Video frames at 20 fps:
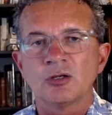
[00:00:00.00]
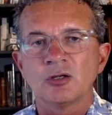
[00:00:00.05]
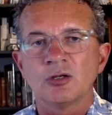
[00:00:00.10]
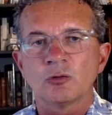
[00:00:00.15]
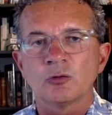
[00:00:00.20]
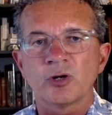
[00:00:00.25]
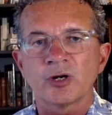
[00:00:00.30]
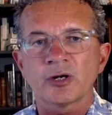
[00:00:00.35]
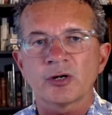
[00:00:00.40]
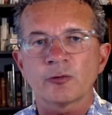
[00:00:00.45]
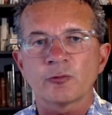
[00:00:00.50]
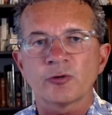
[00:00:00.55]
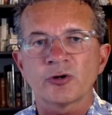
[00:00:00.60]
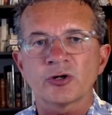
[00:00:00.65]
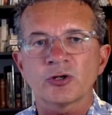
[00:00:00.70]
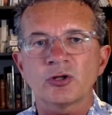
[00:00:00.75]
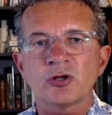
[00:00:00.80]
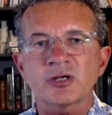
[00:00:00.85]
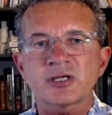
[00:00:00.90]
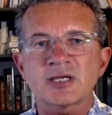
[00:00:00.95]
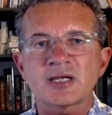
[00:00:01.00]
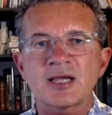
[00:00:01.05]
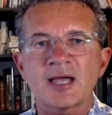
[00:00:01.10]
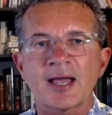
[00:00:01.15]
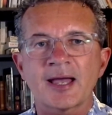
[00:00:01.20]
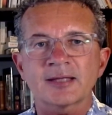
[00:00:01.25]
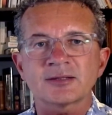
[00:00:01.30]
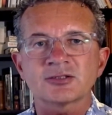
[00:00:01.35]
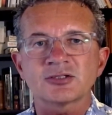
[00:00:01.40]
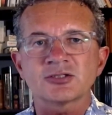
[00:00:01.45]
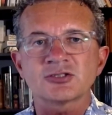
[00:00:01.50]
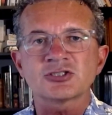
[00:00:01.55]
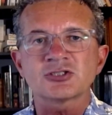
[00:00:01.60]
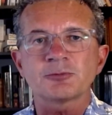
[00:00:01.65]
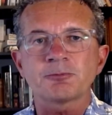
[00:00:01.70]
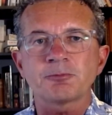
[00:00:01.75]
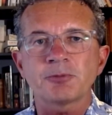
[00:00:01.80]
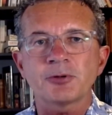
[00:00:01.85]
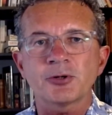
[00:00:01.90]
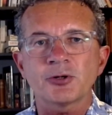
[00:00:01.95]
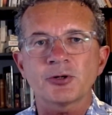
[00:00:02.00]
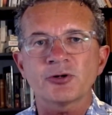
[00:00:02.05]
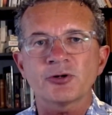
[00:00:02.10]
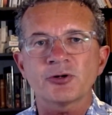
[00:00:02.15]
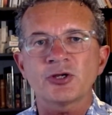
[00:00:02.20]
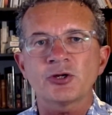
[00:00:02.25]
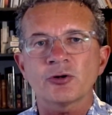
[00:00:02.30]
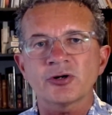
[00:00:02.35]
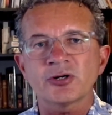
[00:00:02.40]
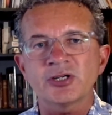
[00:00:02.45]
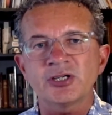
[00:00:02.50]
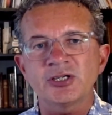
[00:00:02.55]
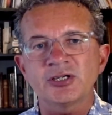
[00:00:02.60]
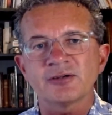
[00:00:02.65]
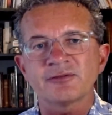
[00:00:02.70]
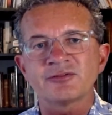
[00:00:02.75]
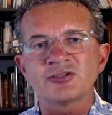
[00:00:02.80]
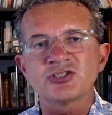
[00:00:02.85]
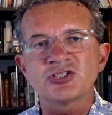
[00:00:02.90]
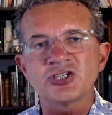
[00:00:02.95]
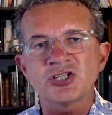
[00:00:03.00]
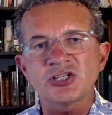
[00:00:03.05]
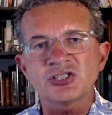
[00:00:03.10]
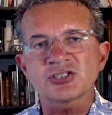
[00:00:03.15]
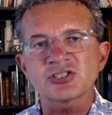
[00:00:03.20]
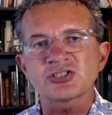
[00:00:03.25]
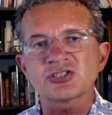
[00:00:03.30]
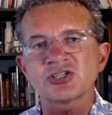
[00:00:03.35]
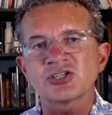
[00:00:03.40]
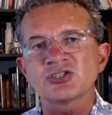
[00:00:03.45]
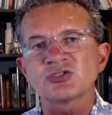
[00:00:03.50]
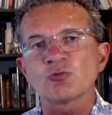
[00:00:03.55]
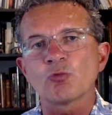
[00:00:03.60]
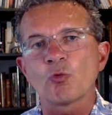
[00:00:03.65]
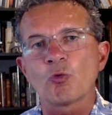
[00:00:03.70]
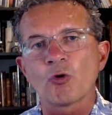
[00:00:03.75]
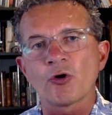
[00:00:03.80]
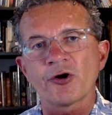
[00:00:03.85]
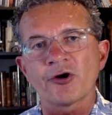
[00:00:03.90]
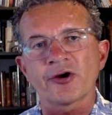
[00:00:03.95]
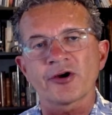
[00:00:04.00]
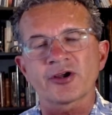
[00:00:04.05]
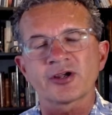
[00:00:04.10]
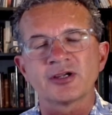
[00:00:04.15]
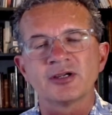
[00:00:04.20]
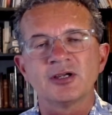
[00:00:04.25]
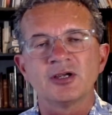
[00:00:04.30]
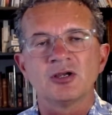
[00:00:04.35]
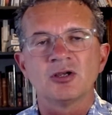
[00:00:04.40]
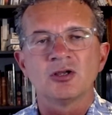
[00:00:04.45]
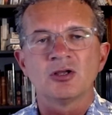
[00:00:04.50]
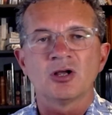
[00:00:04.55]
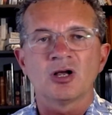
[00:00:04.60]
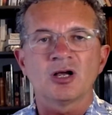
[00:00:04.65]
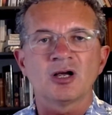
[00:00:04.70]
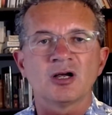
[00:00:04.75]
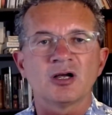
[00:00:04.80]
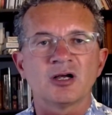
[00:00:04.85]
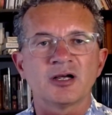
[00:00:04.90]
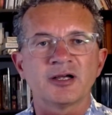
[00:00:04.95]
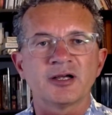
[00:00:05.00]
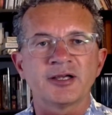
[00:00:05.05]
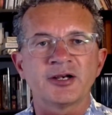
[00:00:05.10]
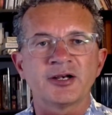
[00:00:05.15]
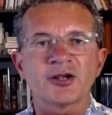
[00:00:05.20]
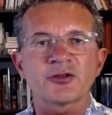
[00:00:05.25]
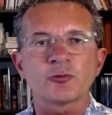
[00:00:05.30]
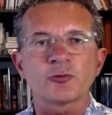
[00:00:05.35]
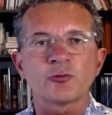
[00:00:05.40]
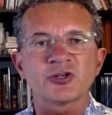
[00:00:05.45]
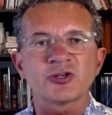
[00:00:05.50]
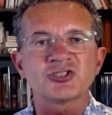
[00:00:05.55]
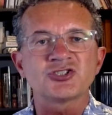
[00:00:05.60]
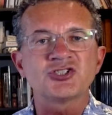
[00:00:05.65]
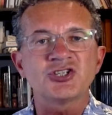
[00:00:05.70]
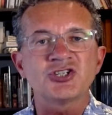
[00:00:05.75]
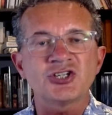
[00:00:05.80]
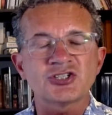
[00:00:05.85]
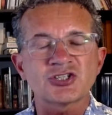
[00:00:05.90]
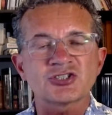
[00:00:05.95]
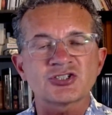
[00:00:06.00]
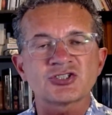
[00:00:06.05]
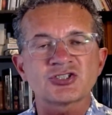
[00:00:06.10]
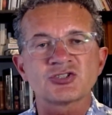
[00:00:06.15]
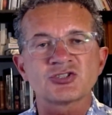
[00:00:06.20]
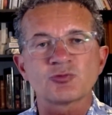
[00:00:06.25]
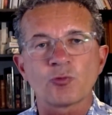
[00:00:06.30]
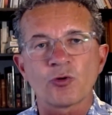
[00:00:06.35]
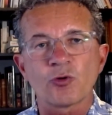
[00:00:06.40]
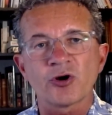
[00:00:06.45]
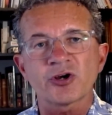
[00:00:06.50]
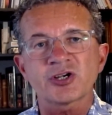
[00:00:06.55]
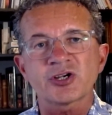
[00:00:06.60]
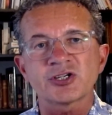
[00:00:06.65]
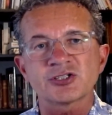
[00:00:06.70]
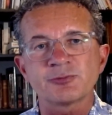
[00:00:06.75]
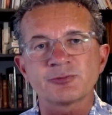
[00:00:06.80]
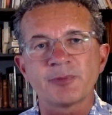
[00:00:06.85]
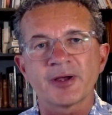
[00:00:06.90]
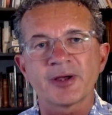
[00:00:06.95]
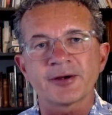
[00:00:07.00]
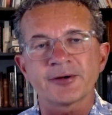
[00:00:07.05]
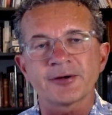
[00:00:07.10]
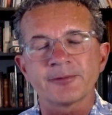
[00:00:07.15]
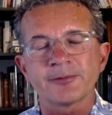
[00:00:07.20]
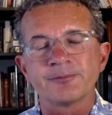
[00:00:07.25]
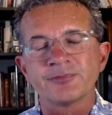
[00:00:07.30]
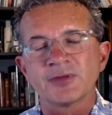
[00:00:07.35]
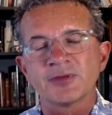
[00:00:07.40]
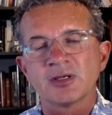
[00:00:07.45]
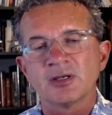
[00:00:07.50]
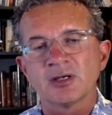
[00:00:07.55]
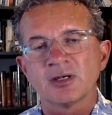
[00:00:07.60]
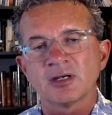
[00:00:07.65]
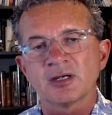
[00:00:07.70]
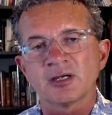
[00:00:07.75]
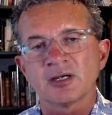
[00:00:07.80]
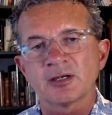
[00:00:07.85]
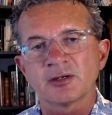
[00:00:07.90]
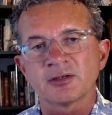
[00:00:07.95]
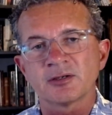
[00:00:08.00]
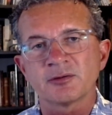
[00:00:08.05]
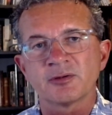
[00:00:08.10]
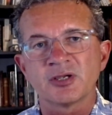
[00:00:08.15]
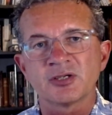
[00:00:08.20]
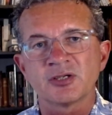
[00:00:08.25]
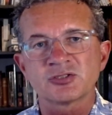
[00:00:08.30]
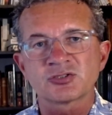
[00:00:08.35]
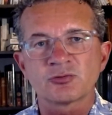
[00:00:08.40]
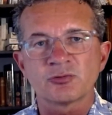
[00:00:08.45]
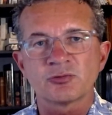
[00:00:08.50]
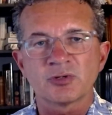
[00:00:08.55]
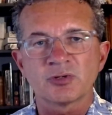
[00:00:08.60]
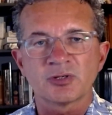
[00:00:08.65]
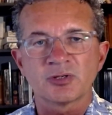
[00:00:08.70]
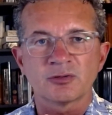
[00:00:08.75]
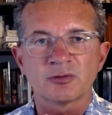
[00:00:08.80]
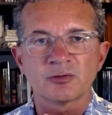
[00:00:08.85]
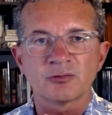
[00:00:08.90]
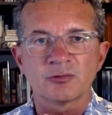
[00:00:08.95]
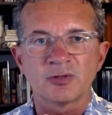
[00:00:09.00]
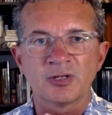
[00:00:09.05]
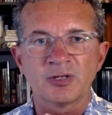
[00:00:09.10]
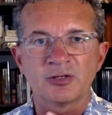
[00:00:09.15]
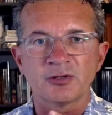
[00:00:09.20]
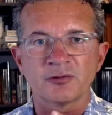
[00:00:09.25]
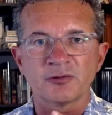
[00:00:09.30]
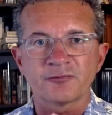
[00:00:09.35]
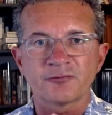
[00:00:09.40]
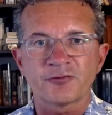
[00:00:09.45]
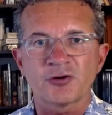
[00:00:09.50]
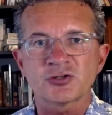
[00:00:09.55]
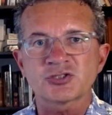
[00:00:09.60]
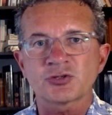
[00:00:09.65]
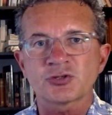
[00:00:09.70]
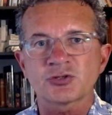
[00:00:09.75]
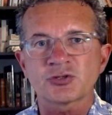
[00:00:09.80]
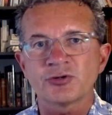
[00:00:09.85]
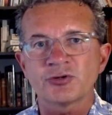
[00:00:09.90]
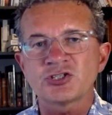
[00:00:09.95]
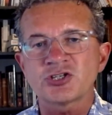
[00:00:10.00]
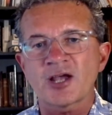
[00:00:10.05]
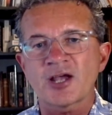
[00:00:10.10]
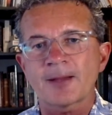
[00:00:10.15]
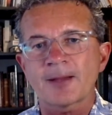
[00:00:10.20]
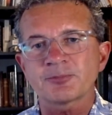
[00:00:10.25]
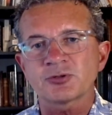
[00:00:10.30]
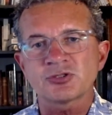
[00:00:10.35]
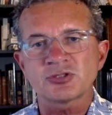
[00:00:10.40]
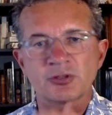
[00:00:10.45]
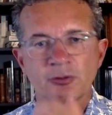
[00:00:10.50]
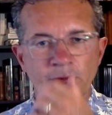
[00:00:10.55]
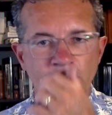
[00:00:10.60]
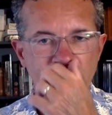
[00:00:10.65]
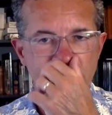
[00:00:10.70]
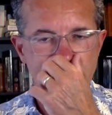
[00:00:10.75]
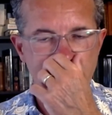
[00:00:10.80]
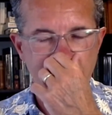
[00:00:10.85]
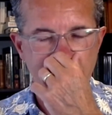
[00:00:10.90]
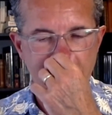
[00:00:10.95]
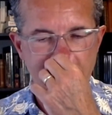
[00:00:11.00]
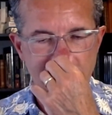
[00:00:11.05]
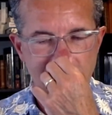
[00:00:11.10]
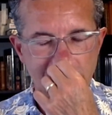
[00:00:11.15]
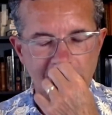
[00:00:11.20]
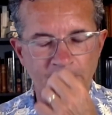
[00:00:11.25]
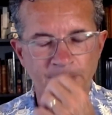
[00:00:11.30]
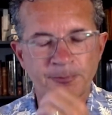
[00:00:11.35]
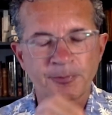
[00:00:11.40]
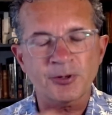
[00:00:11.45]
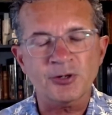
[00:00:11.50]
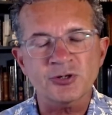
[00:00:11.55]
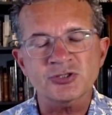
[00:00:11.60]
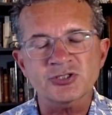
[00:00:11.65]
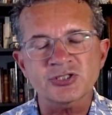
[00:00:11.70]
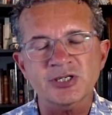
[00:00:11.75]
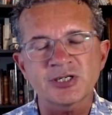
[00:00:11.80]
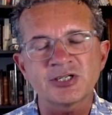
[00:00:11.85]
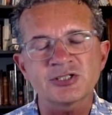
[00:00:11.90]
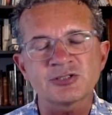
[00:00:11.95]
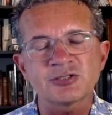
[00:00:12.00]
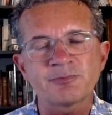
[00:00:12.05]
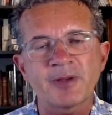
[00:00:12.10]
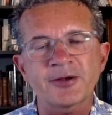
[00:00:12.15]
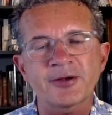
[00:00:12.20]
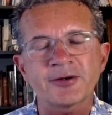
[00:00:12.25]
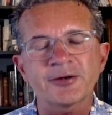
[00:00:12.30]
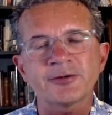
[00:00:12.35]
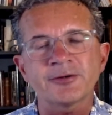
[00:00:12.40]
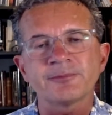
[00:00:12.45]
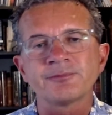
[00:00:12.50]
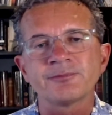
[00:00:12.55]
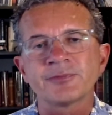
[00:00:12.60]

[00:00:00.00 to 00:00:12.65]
where we're looking at the superiority of Jesus's work. In other words, Jesus's work is better. In the first 3 chapters, it was his person is better.